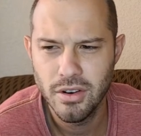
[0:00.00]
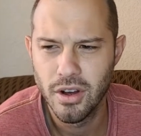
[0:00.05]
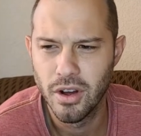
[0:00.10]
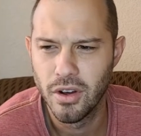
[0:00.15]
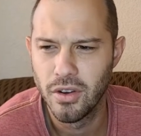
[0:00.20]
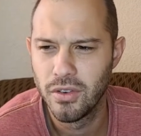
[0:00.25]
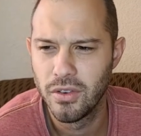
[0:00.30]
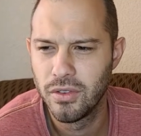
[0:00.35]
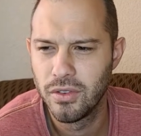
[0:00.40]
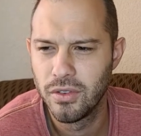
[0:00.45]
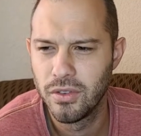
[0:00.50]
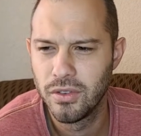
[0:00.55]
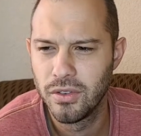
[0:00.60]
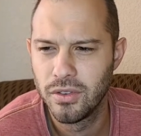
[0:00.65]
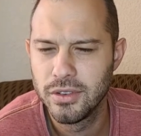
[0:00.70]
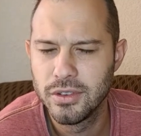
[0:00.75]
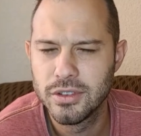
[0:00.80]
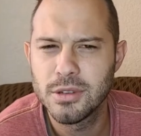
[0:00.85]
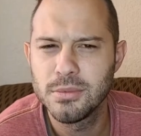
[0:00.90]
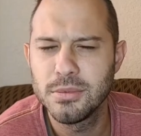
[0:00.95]
Huh.
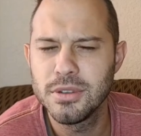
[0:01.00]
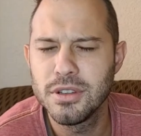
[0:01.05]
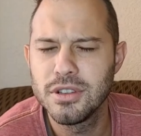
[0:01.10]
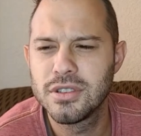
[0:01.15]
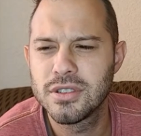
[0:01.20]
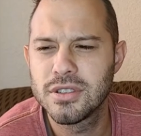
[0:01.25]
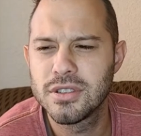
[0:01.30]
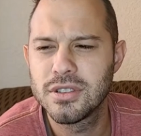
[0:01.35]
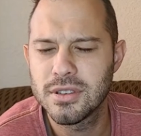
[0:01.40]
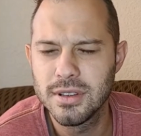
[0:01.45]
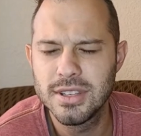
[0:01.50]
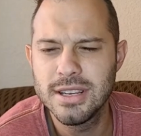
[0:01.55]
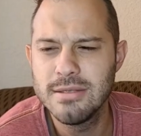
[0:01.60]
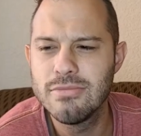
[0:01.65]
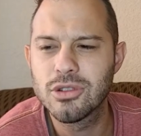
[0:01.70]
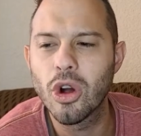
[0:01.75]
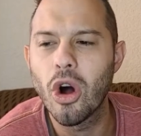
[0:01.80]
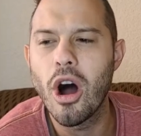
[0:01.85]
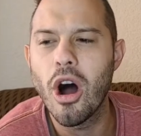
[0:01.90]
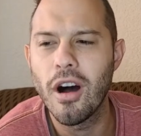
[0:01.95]
Something, something
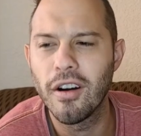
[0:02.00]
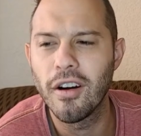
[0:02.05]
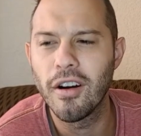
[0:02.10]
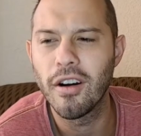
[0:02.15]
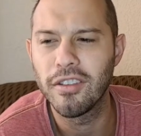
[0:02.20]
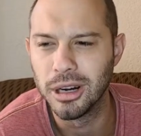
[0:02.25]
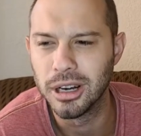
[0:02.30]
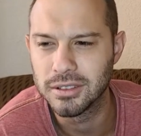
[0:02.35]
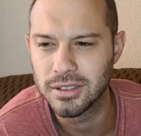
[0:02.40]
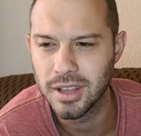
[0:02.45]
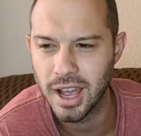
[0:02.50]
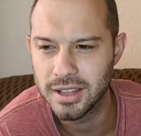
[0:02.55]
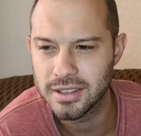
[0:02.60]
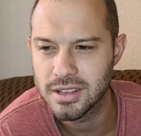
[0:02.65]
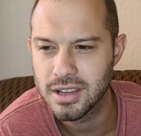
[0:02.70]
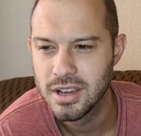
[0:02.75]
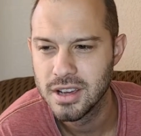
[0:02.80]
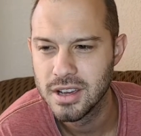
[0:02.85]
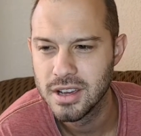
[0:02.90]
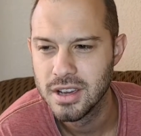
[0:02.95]
seems off about
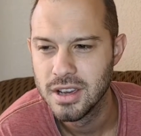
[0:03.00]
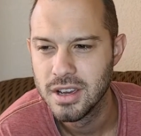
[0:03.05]
that.